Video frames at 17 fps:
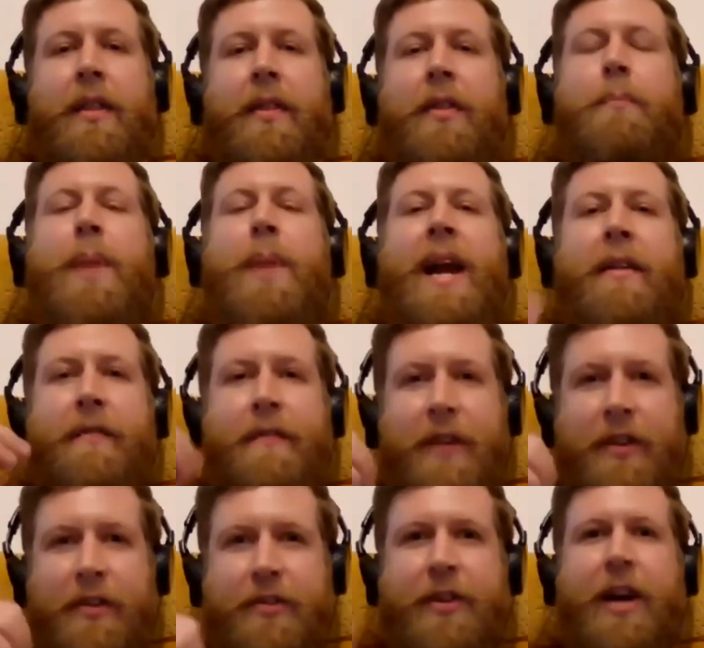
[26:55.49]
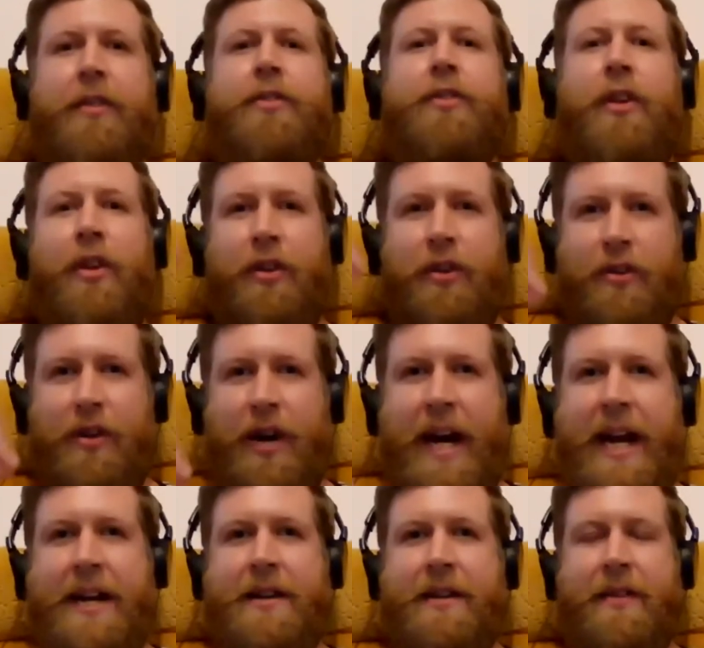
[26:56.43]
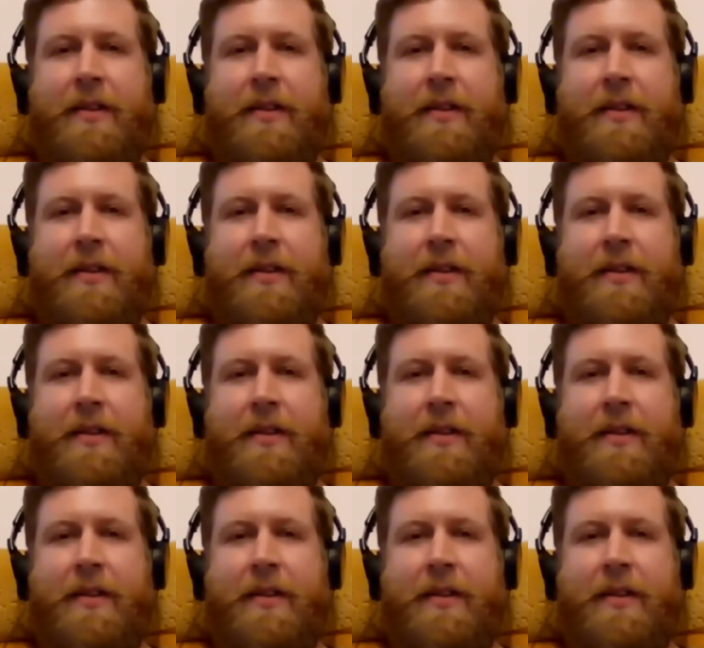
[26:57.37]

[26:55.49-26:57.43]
the benefits are so great